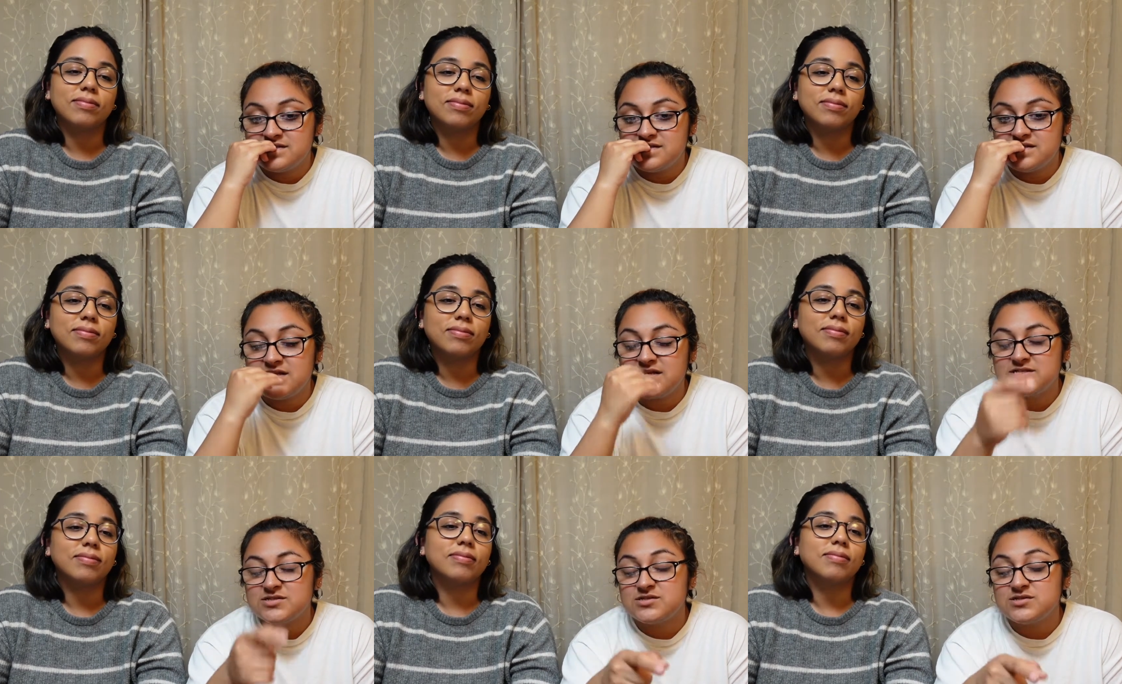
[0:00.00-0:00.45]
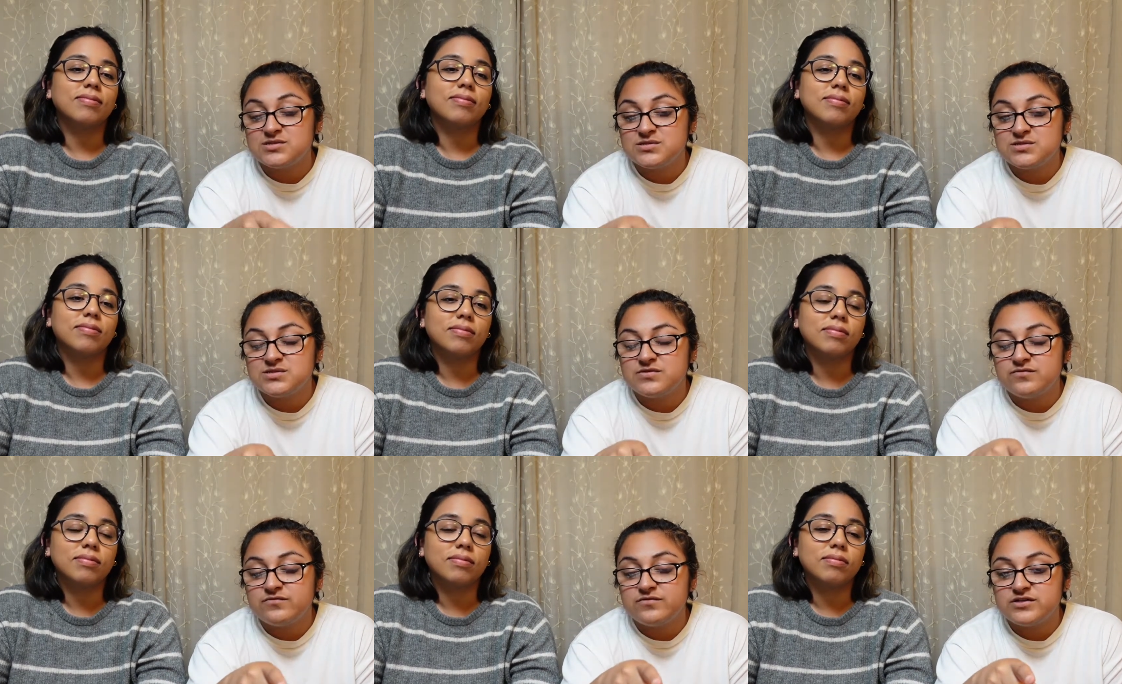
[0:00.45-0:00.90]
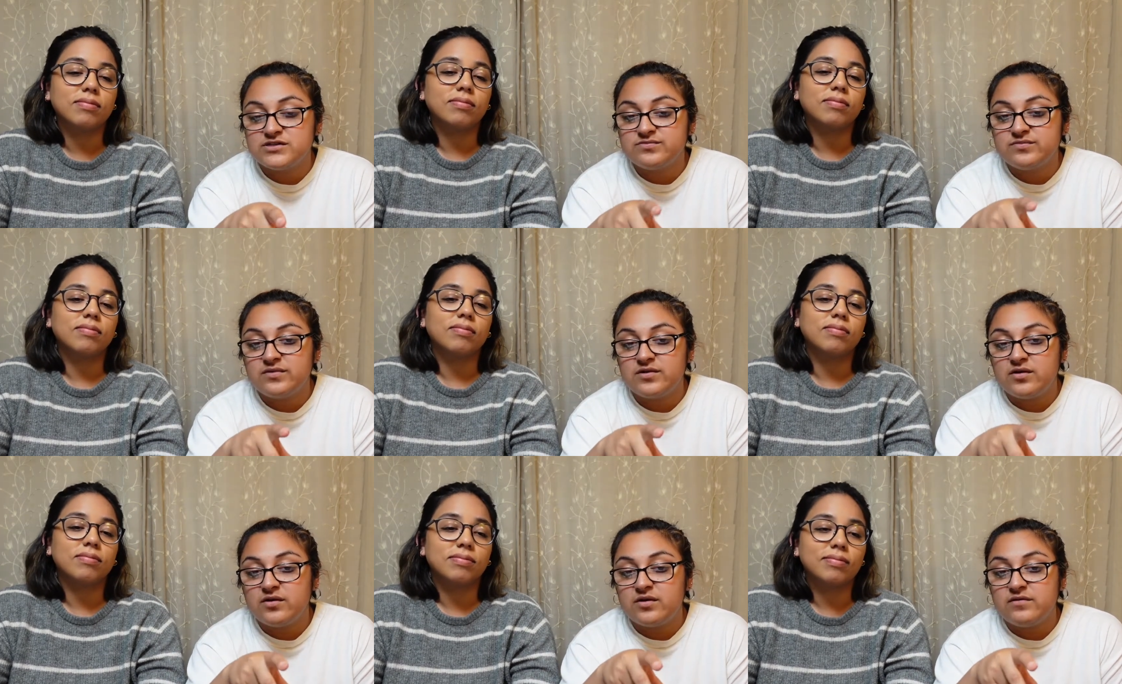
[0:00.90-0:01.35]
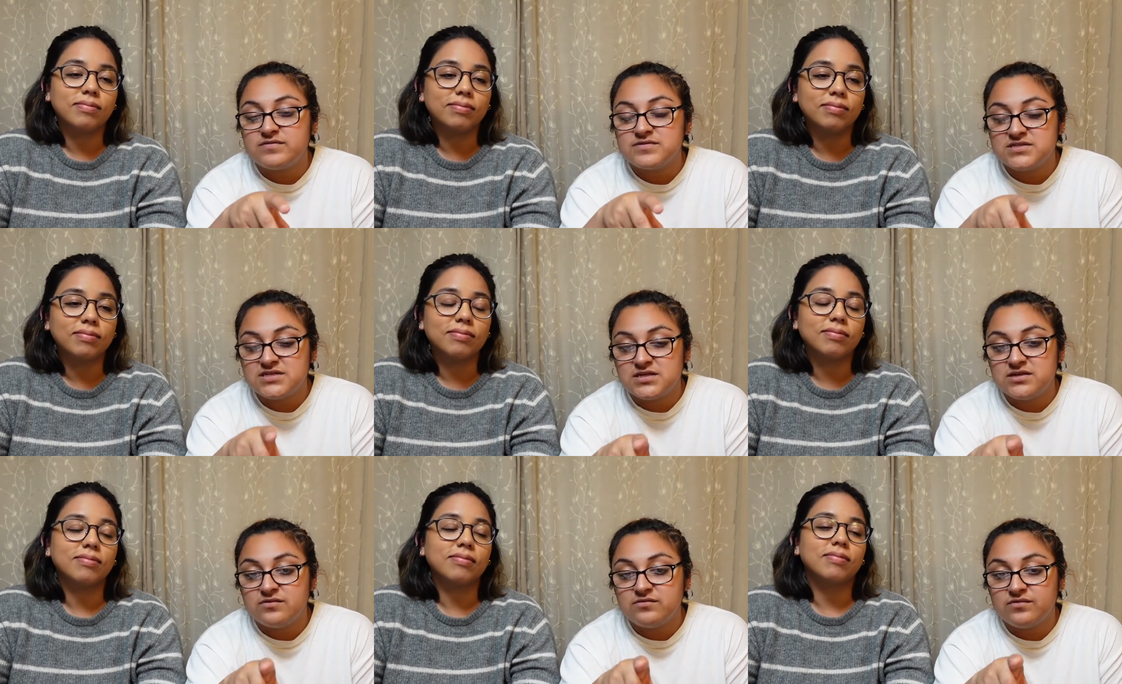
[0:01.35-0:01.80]
Speaker 1: Yeah, so this is the first video I've
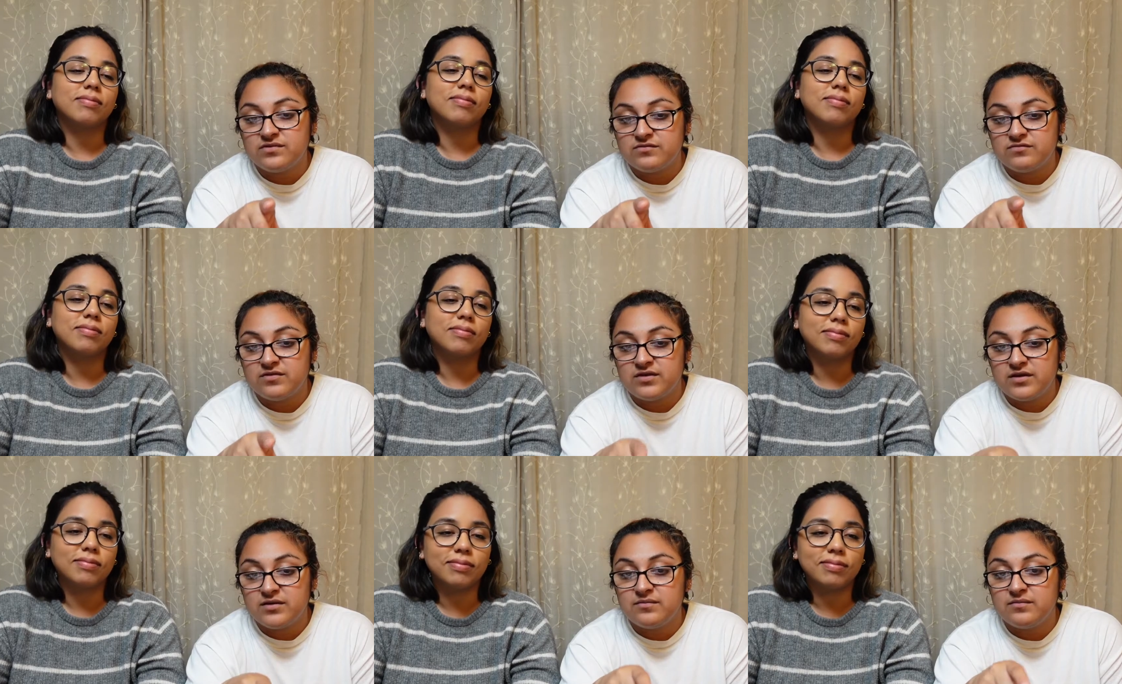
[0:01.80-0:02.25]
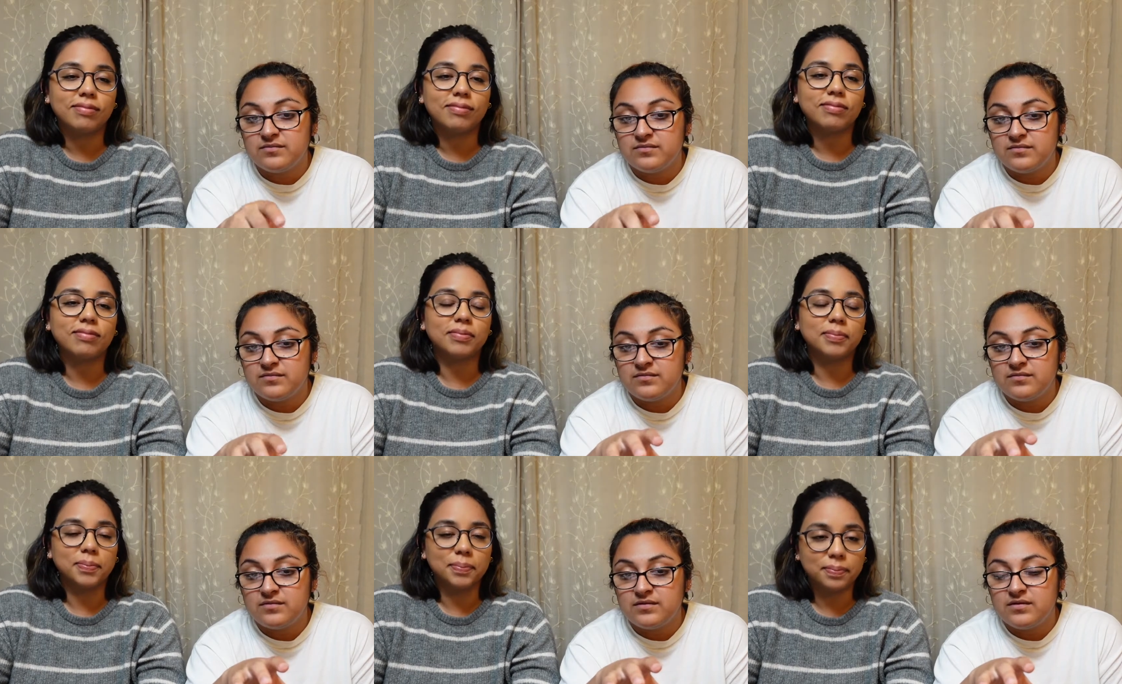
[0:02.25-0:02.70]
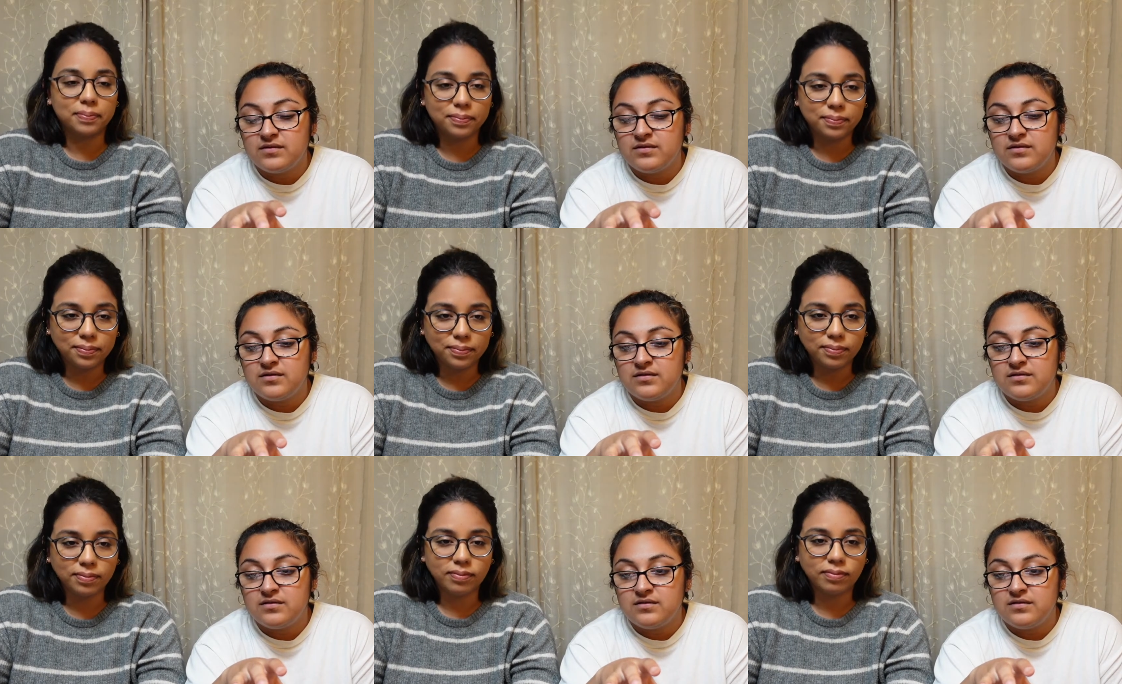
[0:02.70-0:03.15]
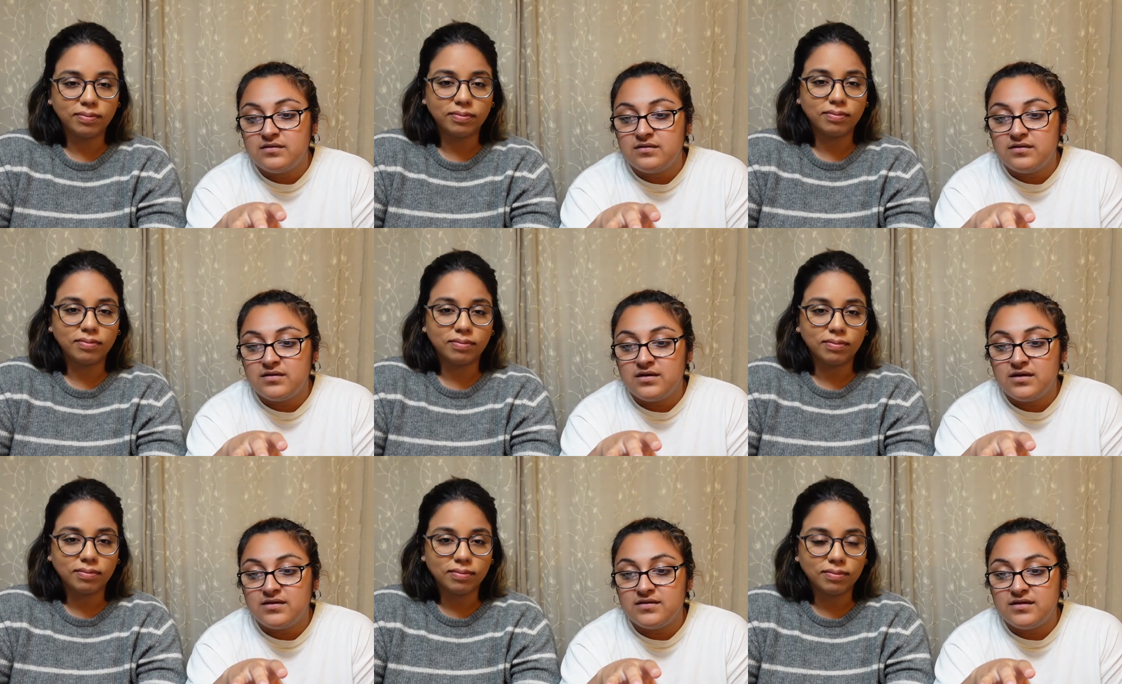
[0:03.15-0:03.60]
seen with him.
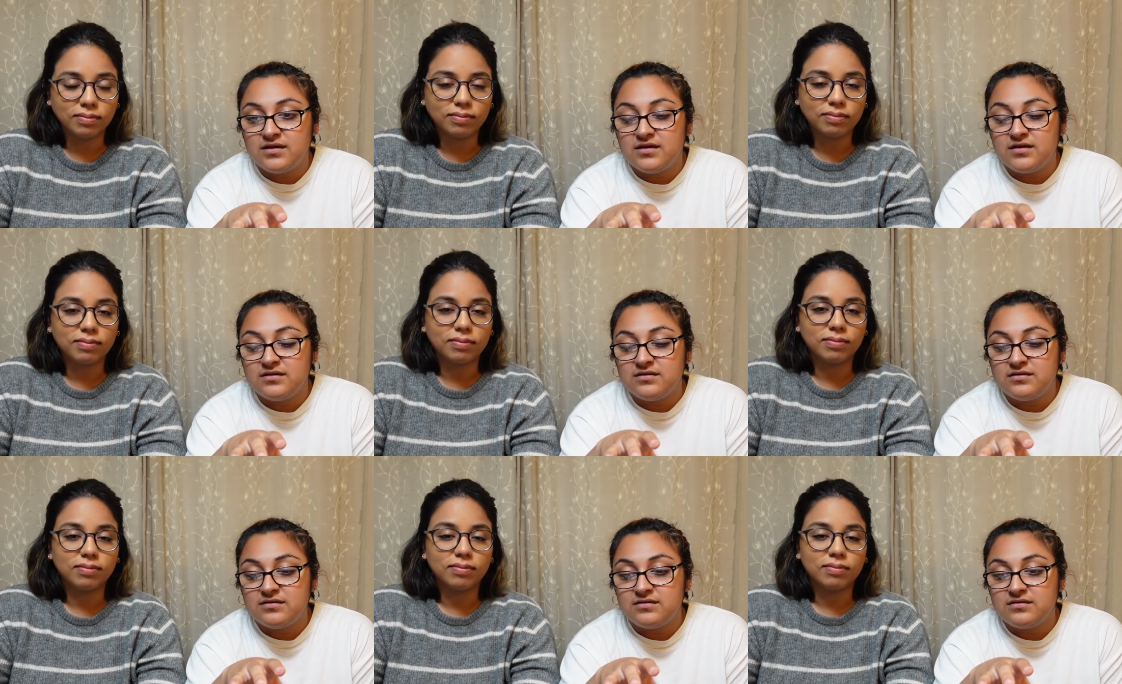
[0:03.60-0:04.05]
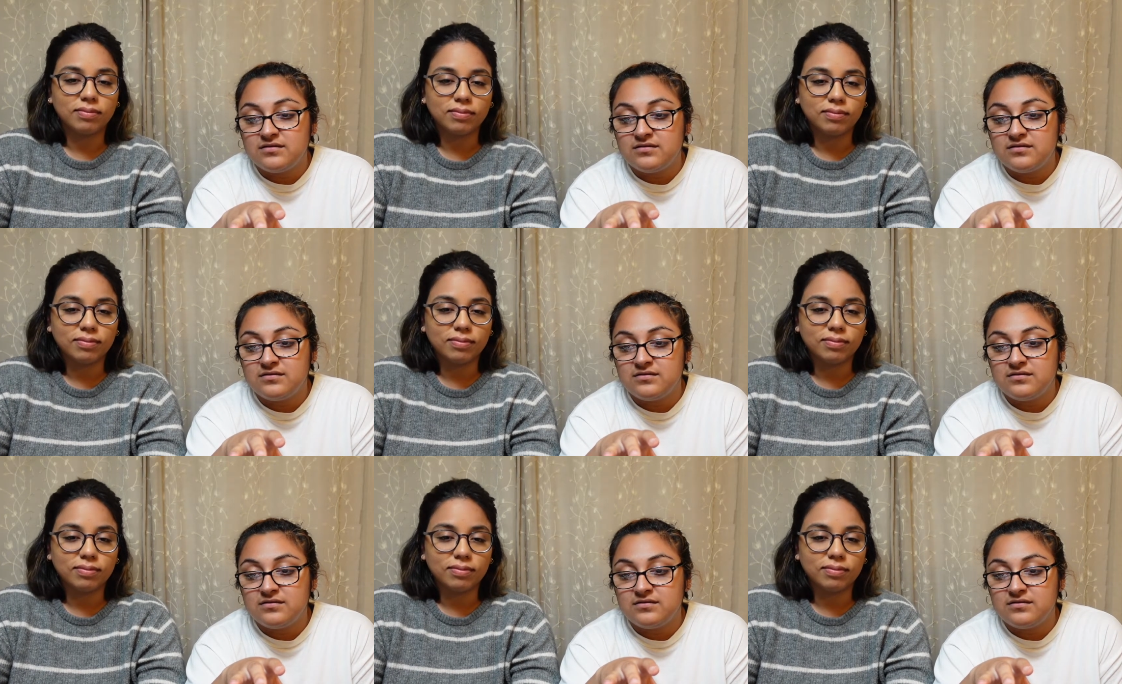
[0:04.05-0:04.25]
And then